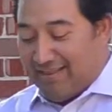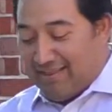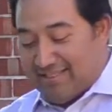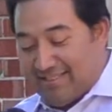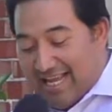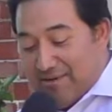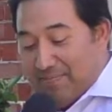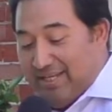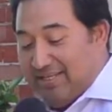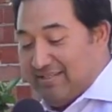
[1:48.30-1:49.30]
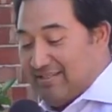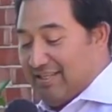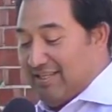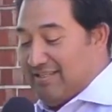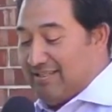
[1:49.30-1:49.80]
The second piece
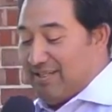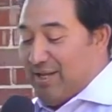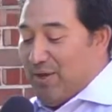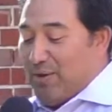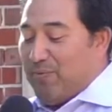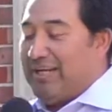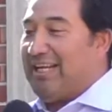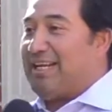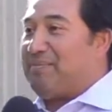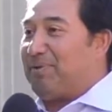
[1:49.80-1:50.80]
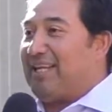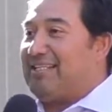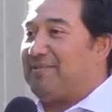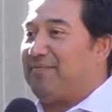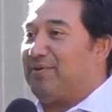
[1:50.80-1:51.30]
is we needed a
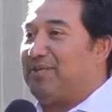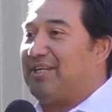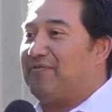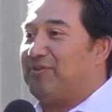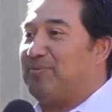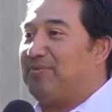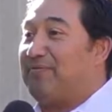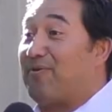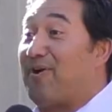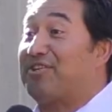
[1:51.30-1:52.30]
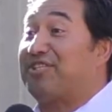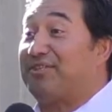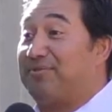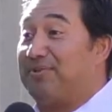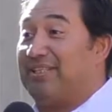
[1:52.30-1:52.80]
place to feel comfortable for our
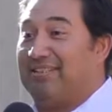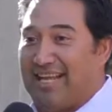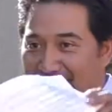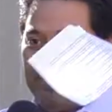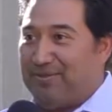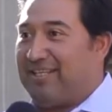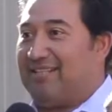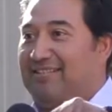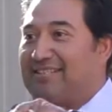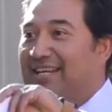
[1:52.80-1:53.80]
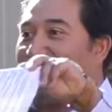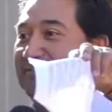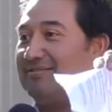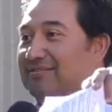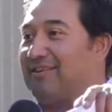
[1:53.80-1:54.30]
children, as you can
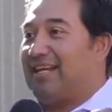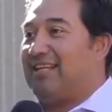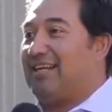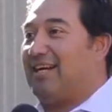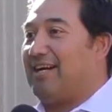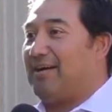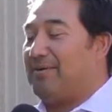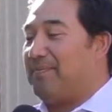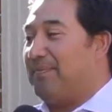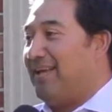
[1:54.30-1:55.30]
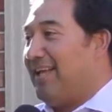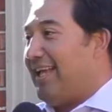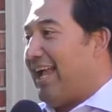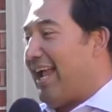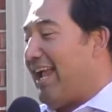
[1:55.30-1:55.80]
tell, right?
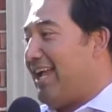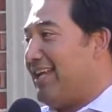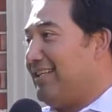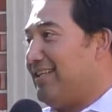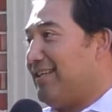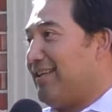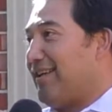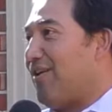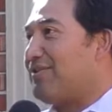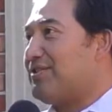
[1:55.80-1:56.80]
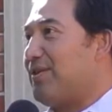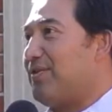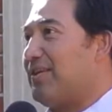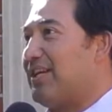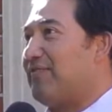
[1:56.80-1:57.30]
And
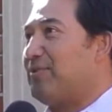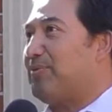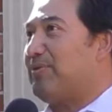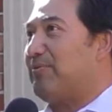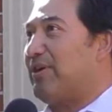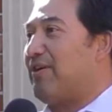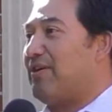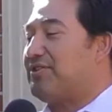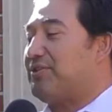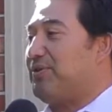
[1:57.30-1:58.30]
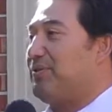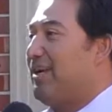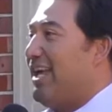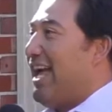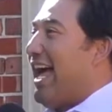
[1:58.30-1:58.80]
also comfortable in regards to
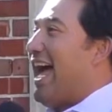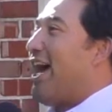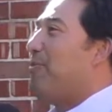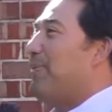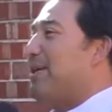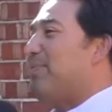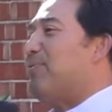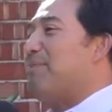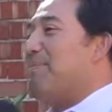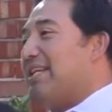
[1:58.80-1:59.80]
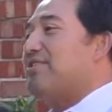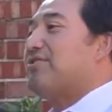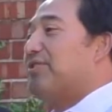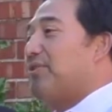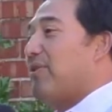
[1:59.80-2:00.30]
how people would
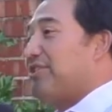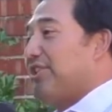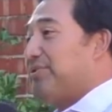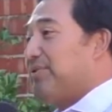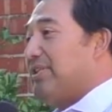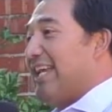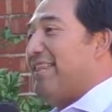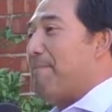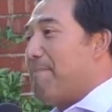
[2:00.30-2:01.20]
minister to our children and the